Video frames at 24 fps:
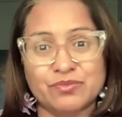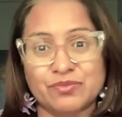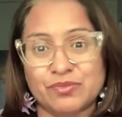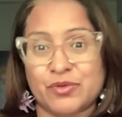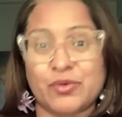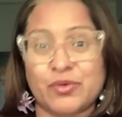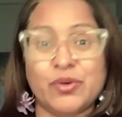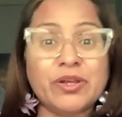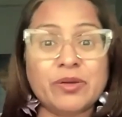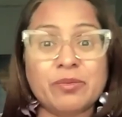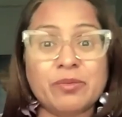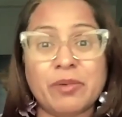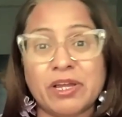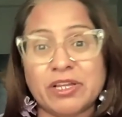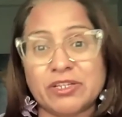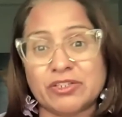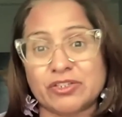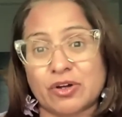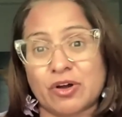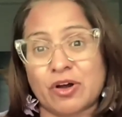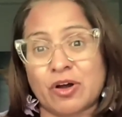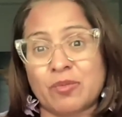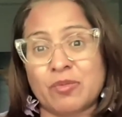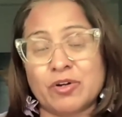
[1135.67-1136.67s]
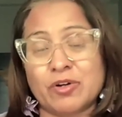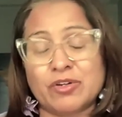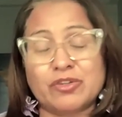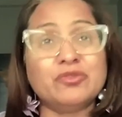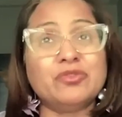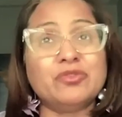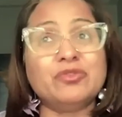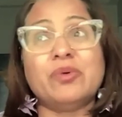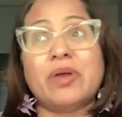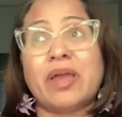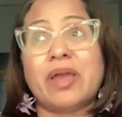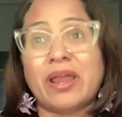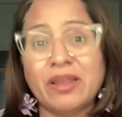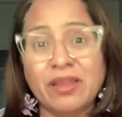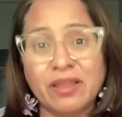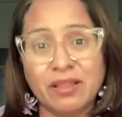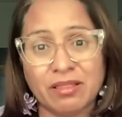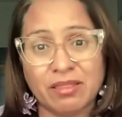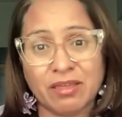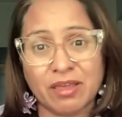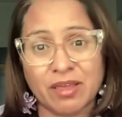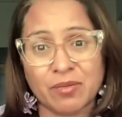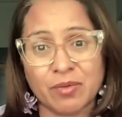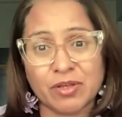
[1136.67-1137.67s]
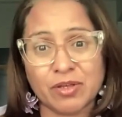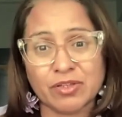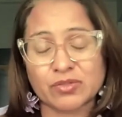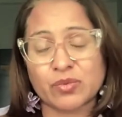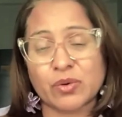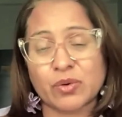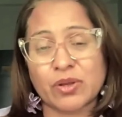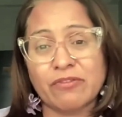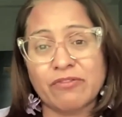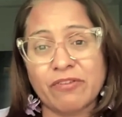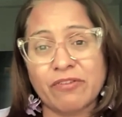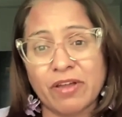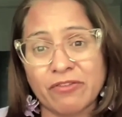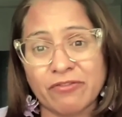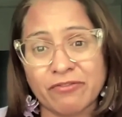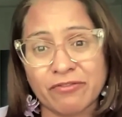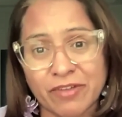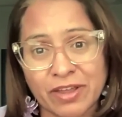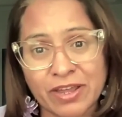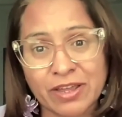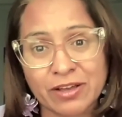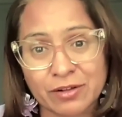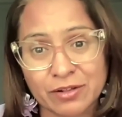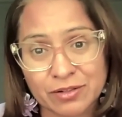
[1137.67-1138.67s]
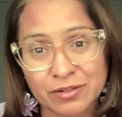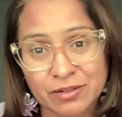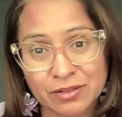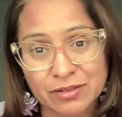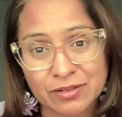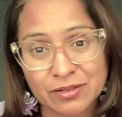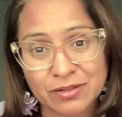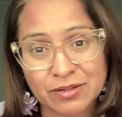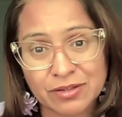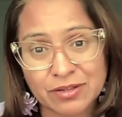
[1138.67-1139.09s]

quit my job or to do anything because what if I fail?